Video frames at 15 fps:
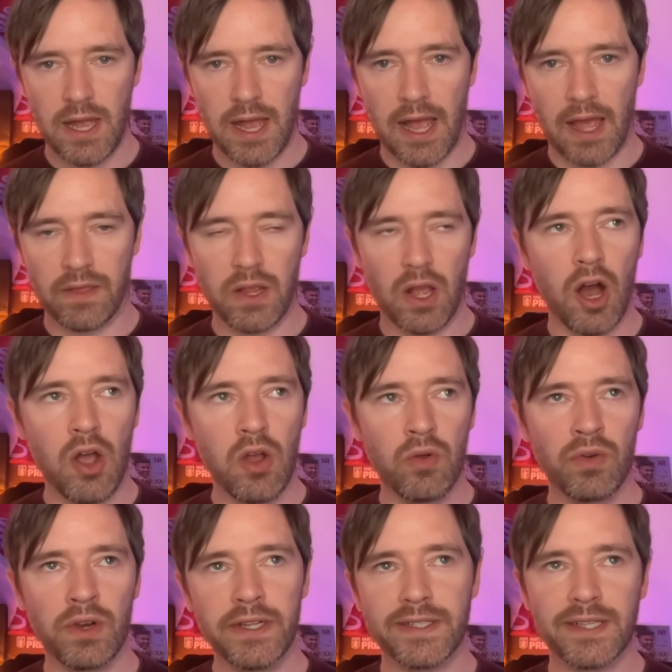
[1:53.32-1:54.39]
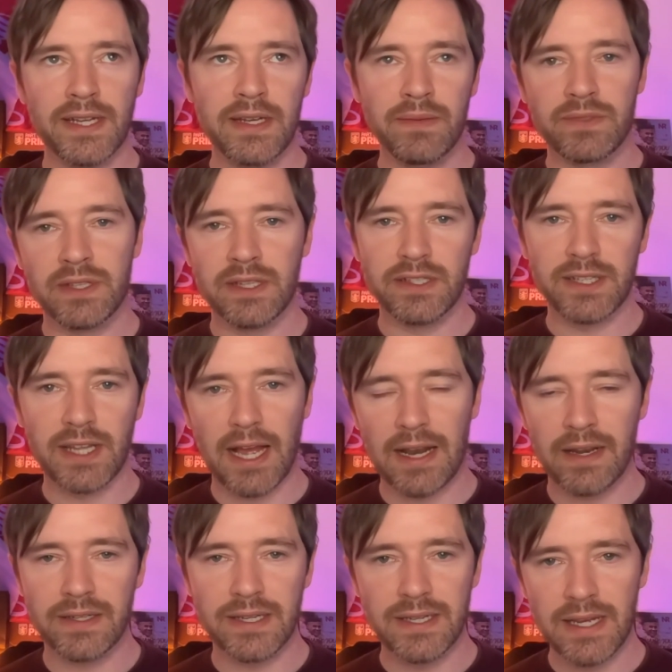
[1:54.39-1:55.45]
And the only teams in this
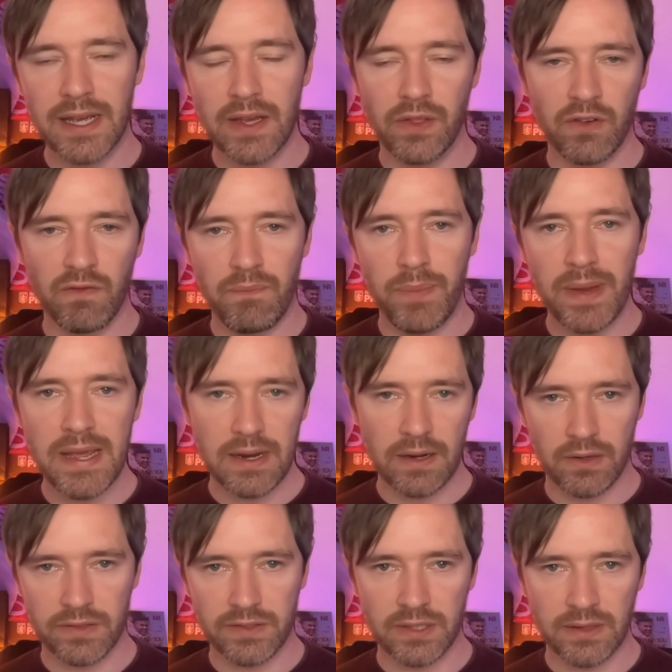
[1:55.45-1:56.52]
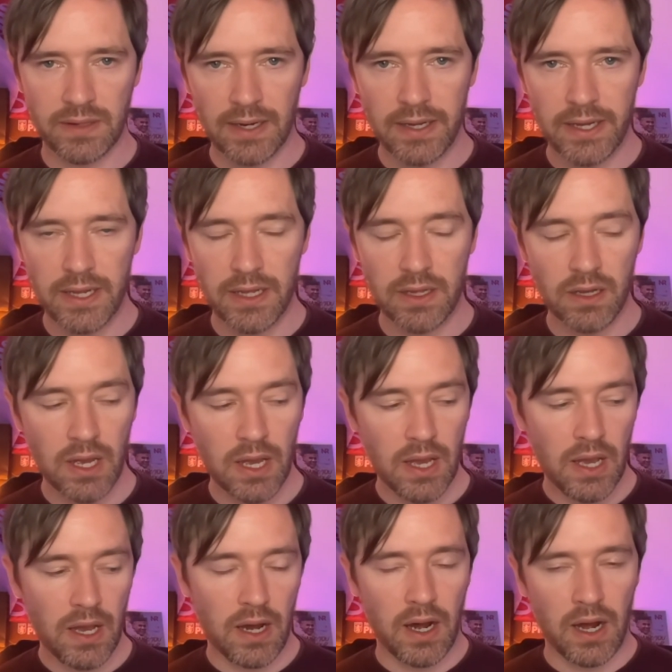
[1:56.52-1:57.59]
calendar year that have beaten us in the league
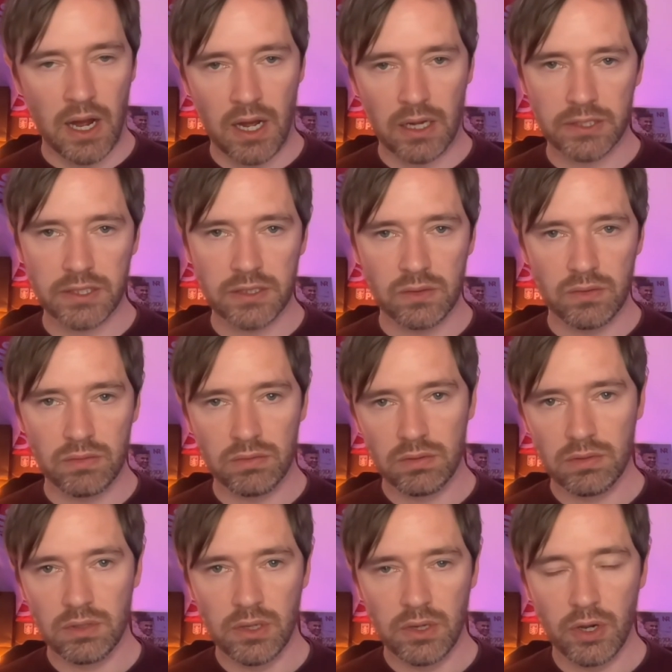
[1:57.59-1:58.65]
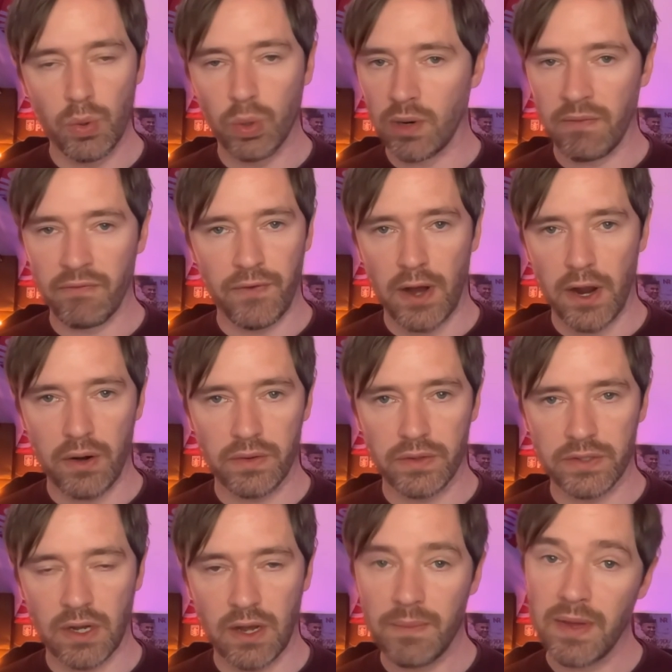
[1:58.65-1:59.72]
are Arsenal, who were on fire at the
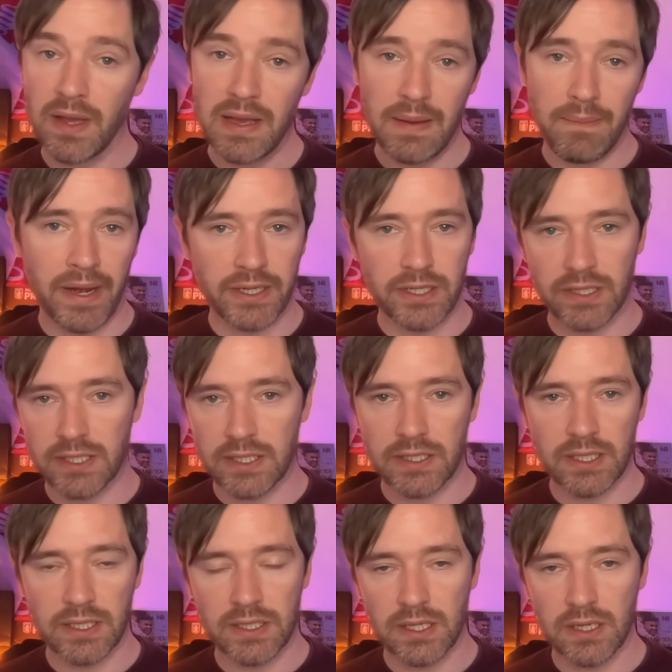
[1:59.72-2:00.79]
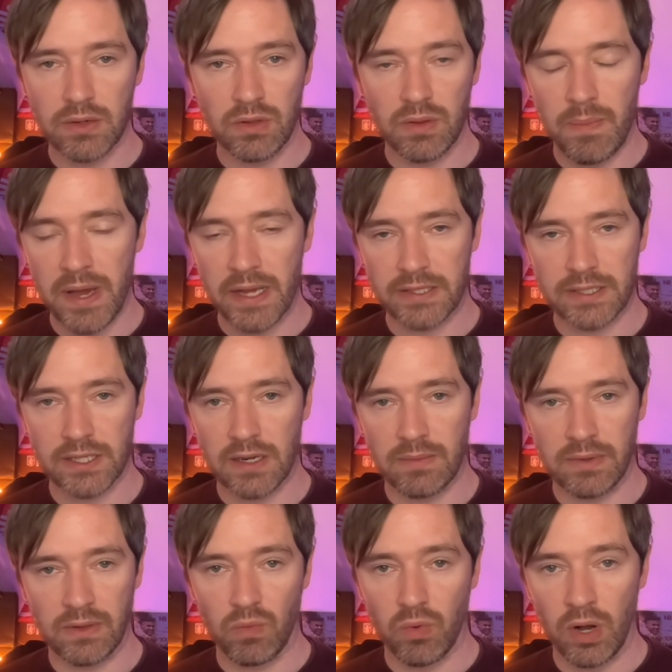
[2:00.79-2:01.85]
time, Manchester City, who are the best team
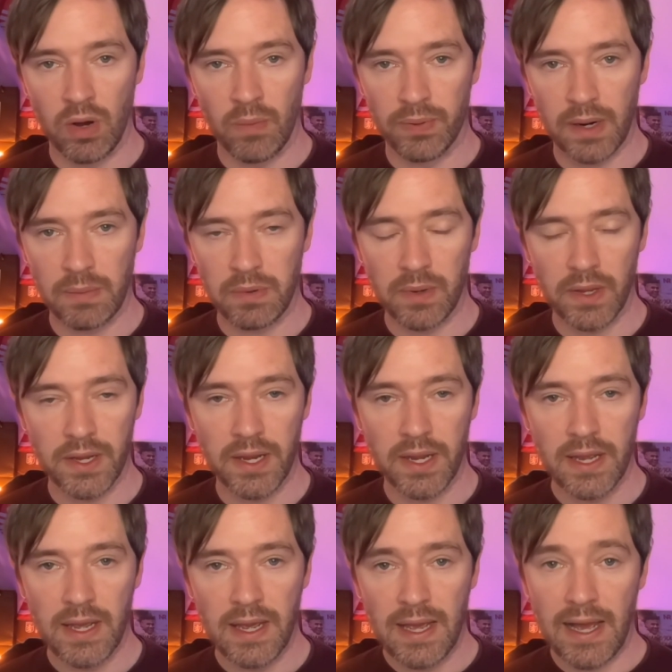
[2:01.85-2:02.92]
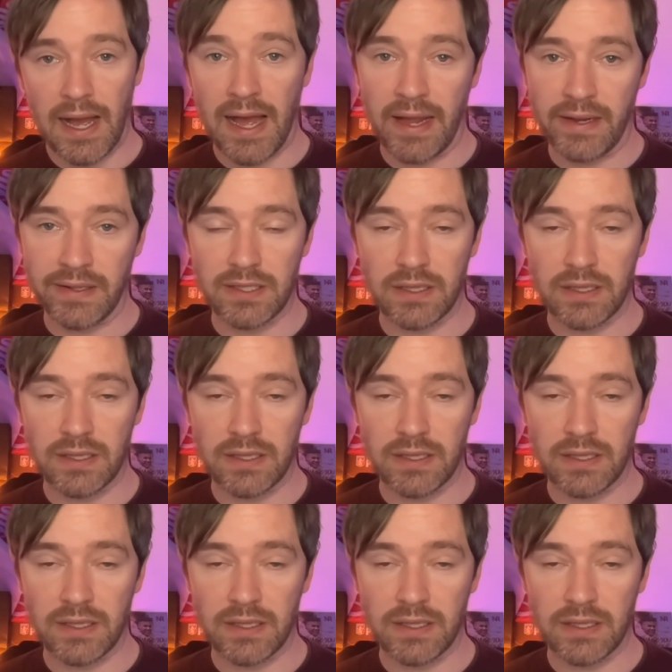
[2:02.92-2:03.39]
in the world probably, and